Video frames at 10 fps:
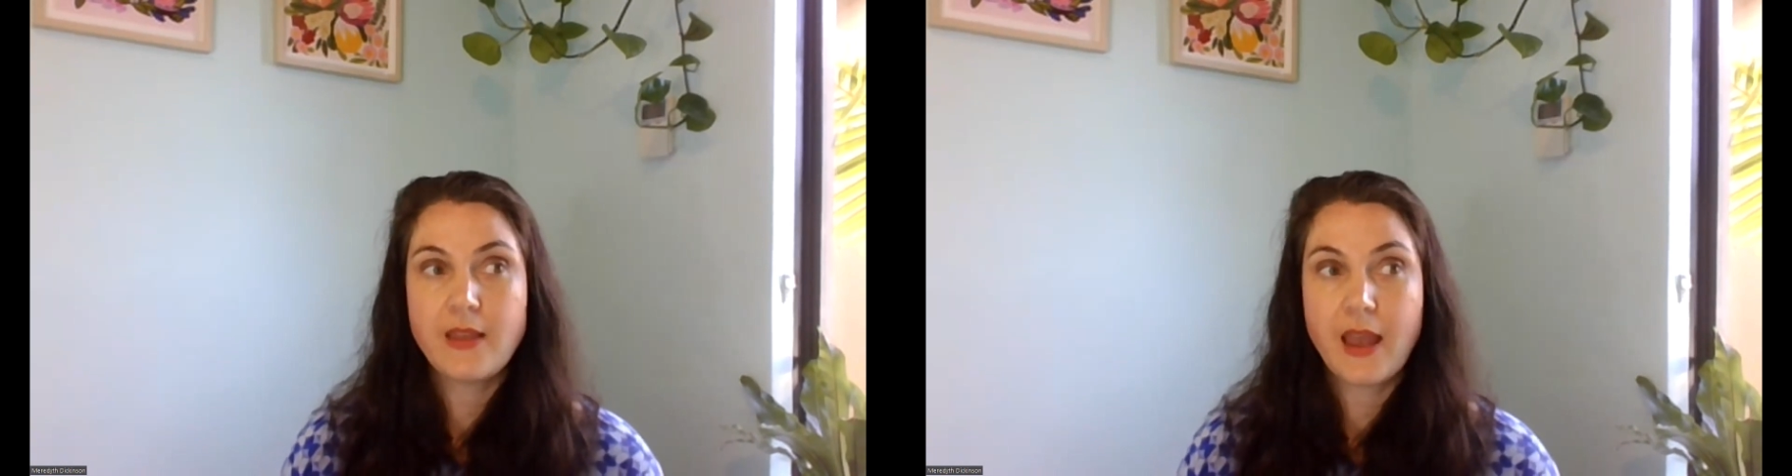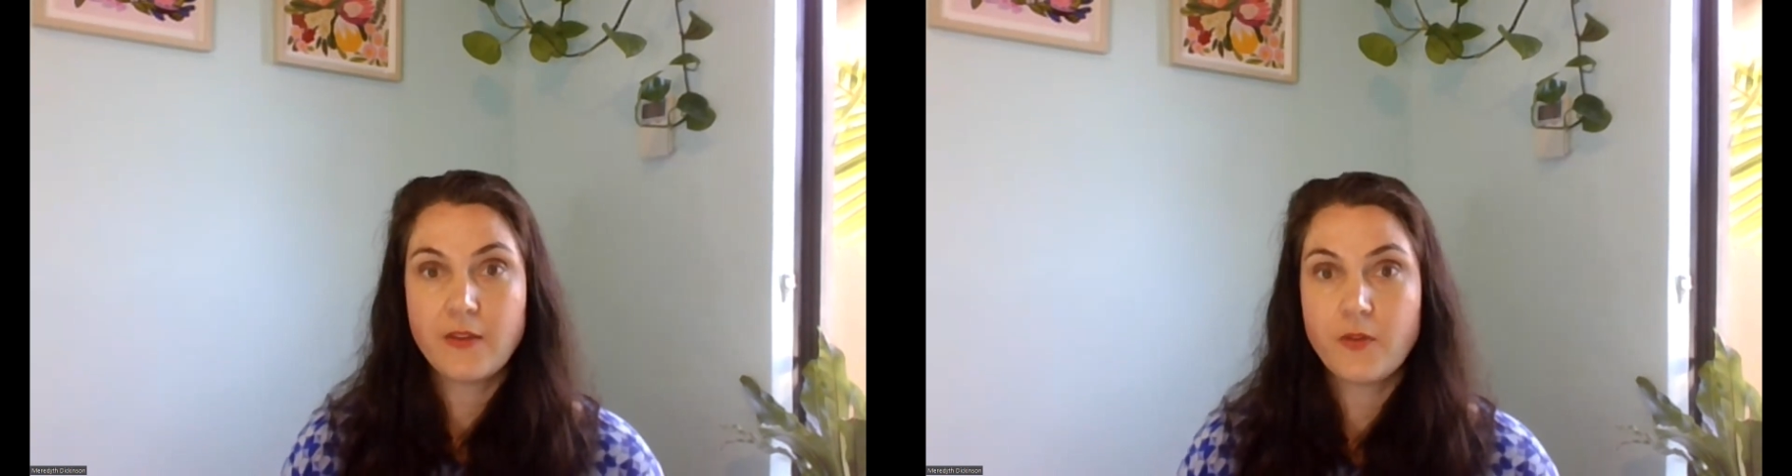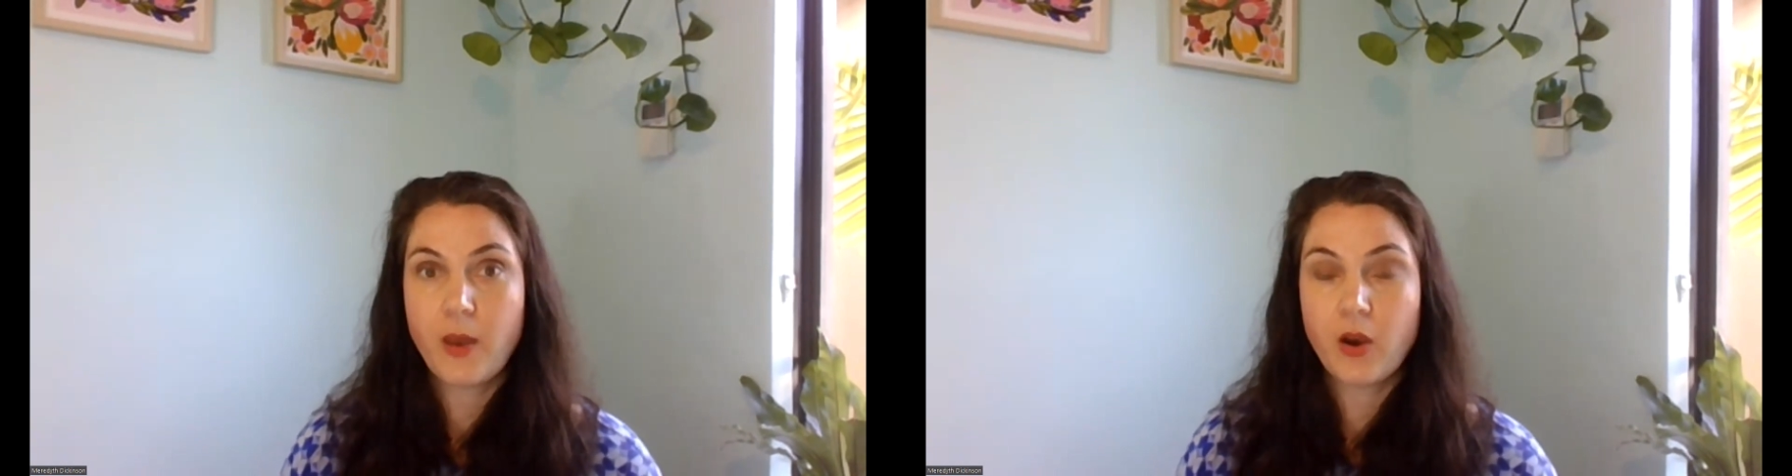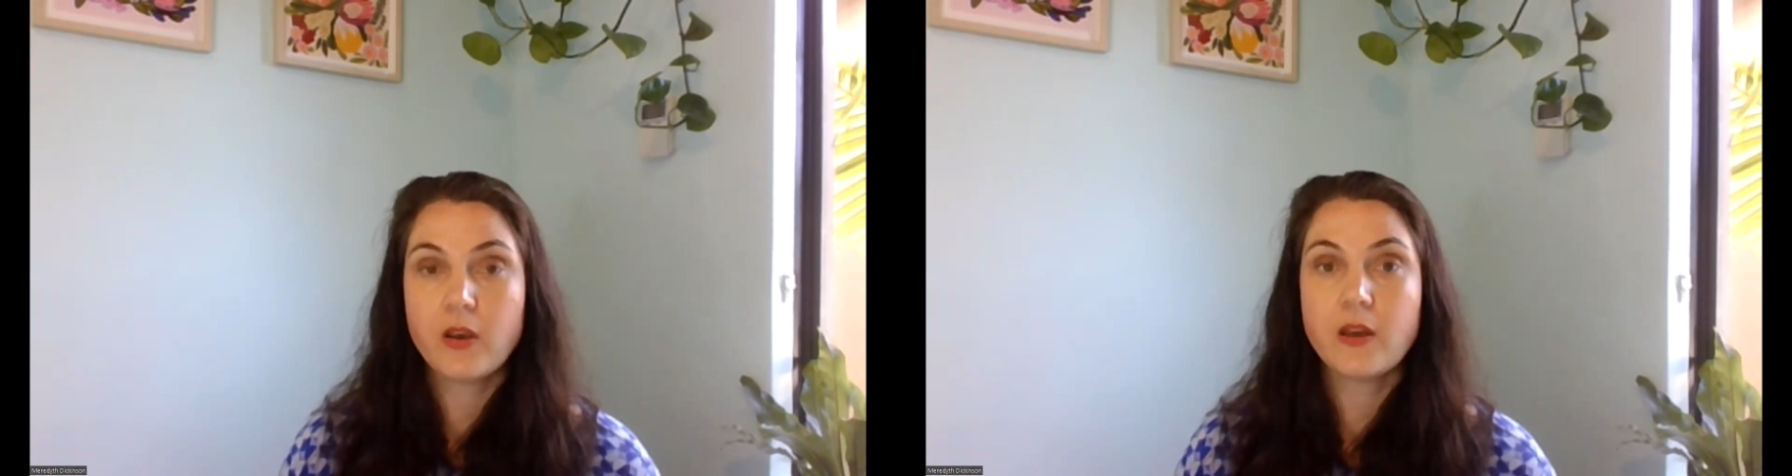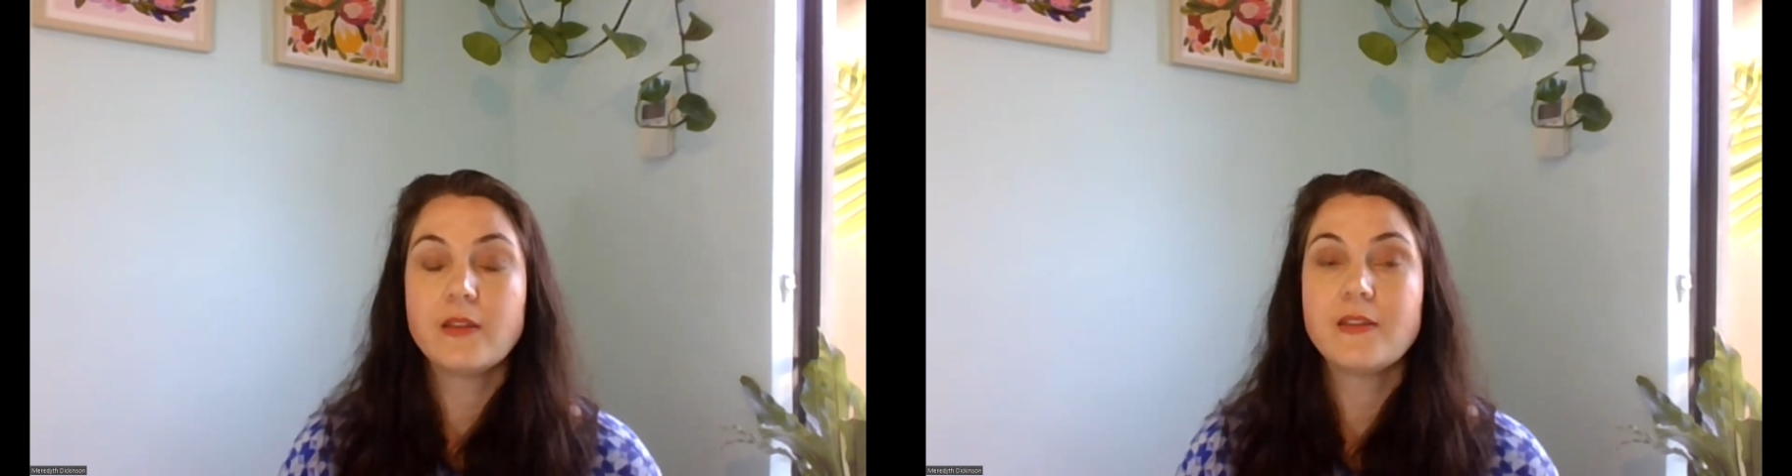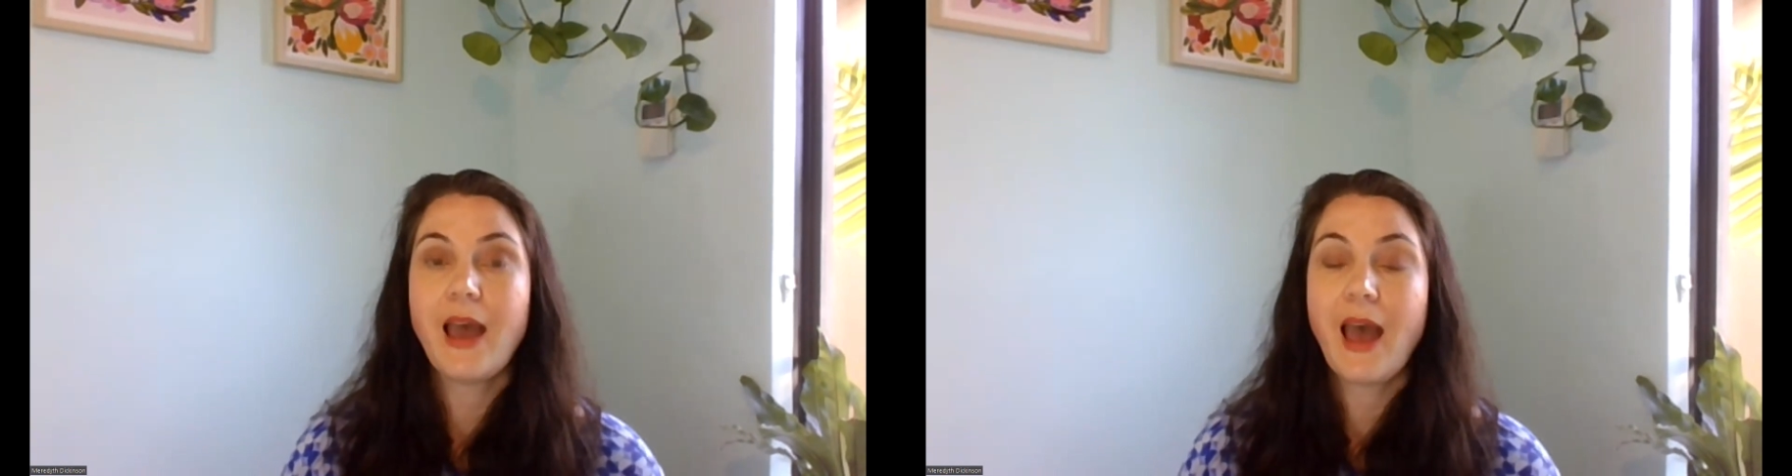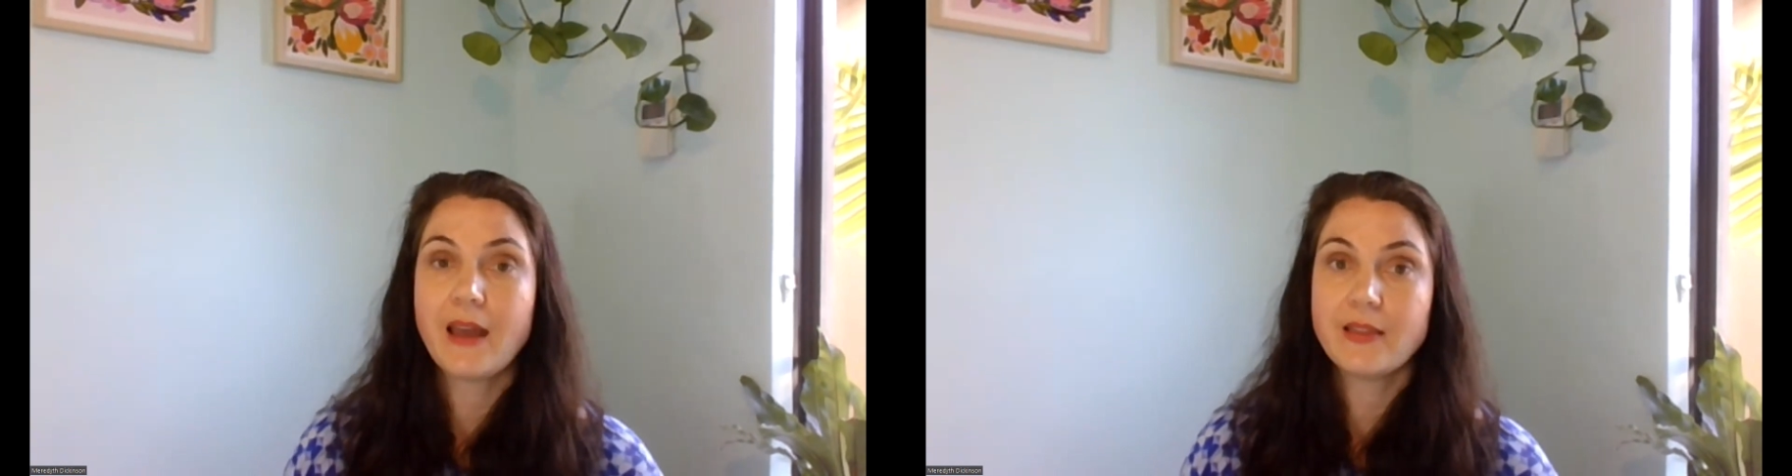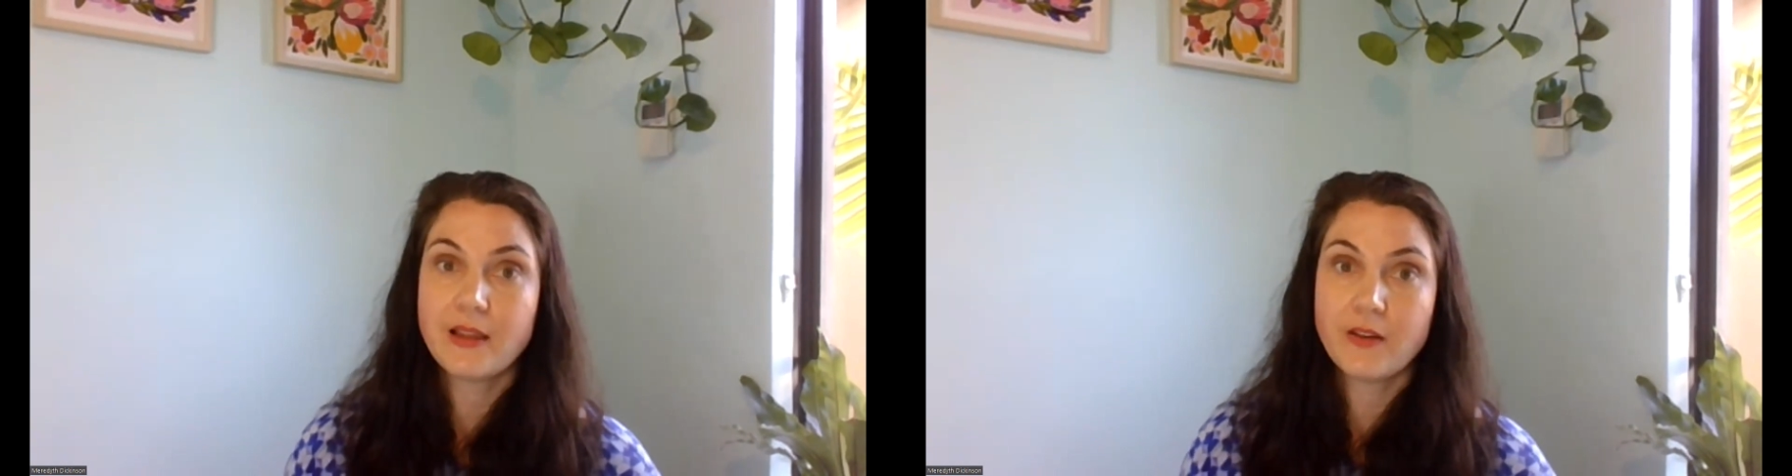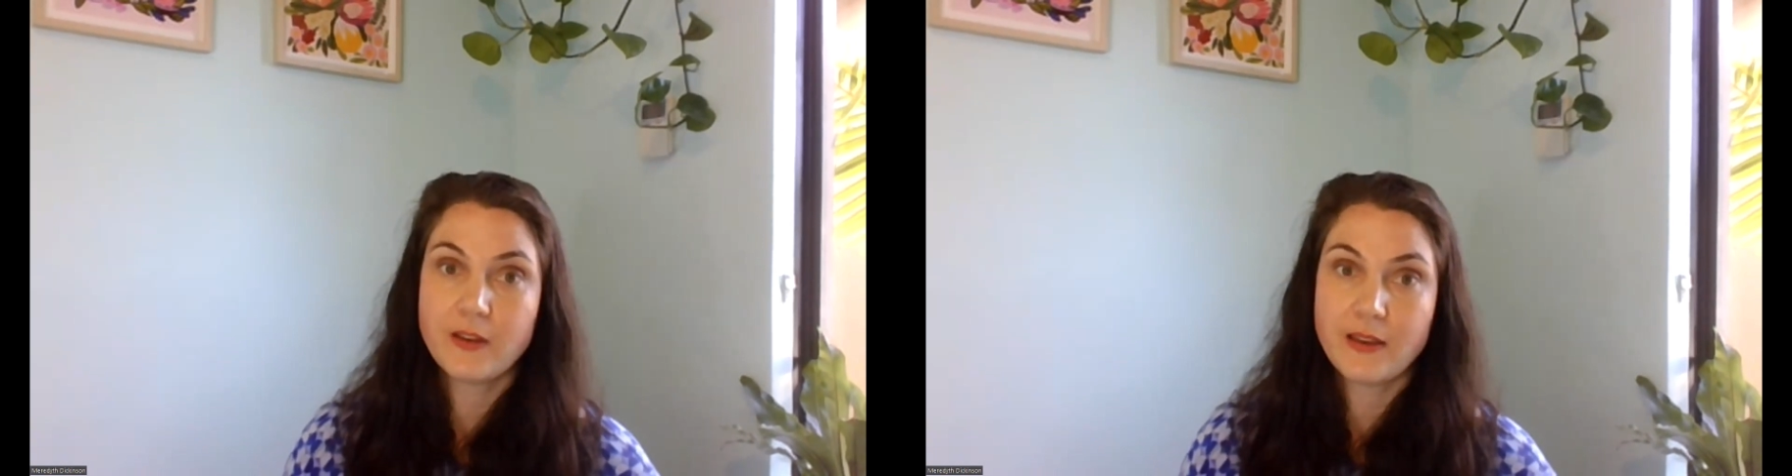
Native Americans had lived